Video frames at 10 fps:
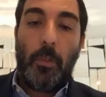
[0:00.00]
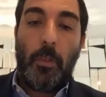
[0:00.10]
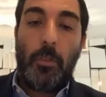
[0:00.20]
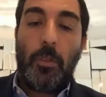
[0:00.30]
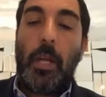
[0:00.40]

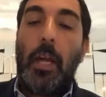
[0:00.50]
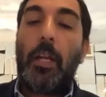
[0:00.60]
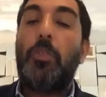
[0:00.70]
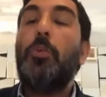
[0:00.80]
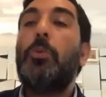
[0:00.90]
So the
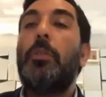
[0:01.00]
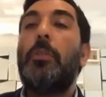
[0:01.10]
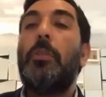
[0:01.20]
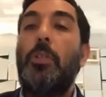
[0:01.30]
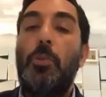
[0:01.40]
Achdut,
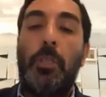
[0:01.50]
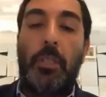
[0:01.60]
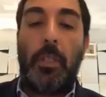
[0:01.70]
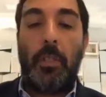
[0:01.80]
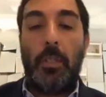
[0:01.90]
the
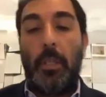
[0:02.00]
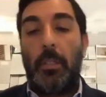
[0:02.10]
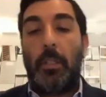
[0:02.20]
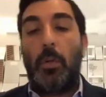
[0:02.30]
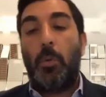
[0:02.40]
unity
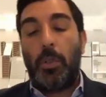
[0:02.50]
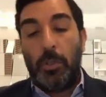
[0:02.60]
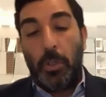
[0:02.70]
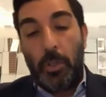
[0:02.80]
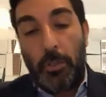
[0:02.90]
that the world
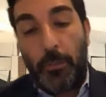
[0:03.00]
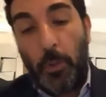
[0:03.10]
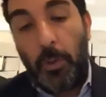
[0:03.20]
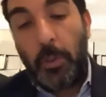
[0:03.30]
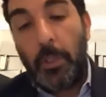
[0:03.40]
yearns
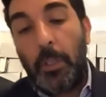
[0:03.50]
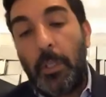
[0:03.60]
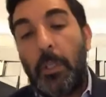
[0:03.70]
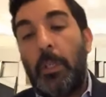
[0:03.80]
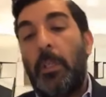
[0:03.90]
for,
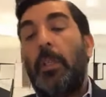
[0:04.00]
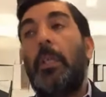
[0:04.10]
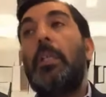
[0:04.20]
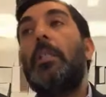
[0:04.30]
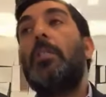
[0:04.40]

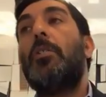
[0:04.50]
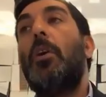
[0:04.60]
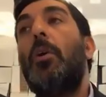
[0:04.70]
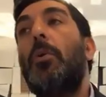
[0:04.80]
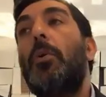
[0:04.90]
is
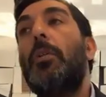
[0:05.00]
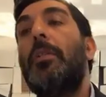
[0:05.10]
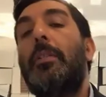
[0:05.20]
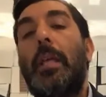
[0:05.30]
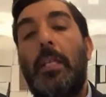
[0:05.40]
so
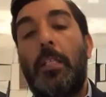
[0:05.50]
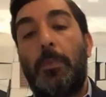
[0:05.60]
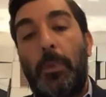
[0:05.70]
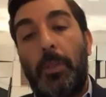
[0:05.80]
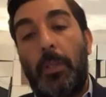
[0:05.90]

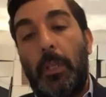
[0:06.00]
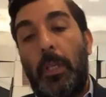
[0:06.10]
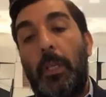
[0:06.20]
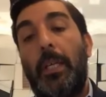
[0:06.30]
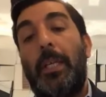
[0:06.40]

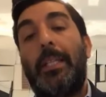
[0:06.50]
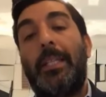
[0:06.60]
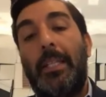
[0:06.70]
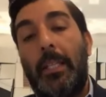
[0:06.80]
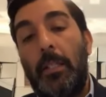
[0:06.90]
desperately
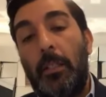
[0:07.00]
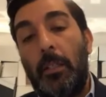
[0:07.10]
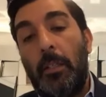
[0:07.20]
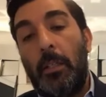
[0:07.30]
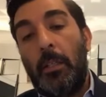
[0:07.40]
in need
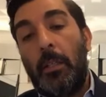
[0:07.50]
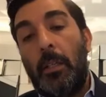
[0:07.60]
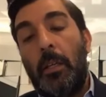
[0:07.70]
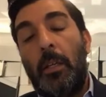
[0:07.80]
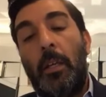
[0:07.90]

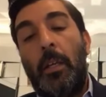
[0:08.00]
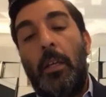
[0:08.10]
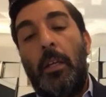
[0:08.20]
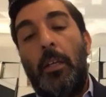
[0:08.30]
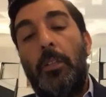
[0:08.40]

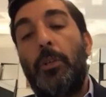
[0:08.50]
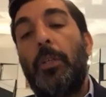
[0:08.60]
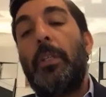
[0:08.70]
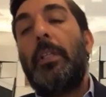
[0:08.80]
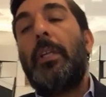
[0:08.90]

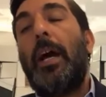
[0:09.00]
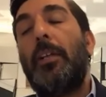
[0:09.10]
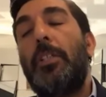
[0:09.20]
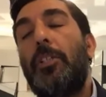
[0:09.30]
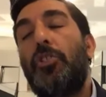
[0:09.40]
during the
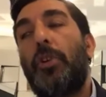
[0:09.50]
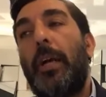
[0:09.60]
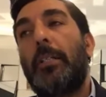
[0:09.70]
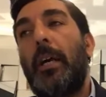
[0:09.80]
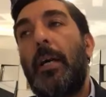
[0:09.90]
time these
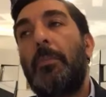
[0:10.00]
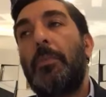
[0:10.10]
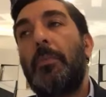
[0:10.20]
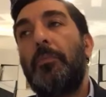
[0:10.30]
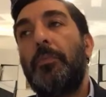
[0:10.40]
trying
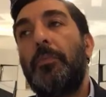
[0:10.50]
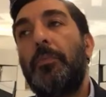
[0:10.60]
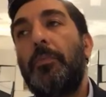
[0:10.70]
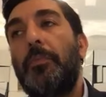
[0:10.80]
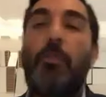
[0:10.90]
times
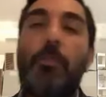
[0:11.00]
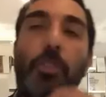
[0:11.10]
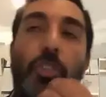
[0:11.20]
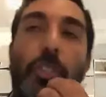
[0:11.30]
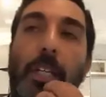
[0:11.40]
in the time
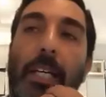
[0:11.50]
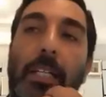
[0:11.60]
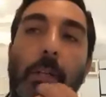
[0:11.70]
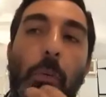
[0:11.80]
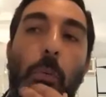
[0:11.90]
of
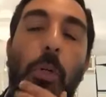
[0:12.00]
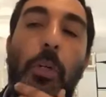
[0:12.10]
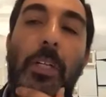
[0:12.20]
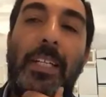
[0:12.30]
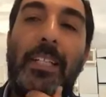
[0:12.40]
Mashiach, we're
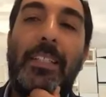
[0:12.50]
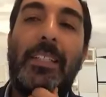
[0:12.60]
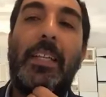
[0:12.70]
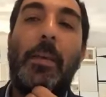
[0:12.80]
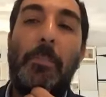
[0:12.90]
going to need
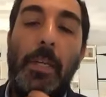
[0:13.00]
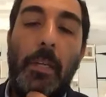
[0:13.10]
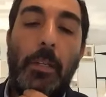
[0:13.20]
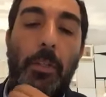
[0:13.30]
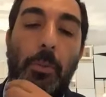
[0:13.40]
to
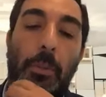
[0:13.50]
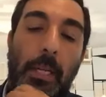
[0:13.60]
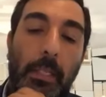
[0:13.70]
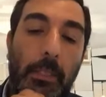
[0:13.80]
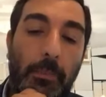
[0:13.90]
be
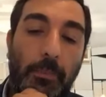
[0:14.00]
united.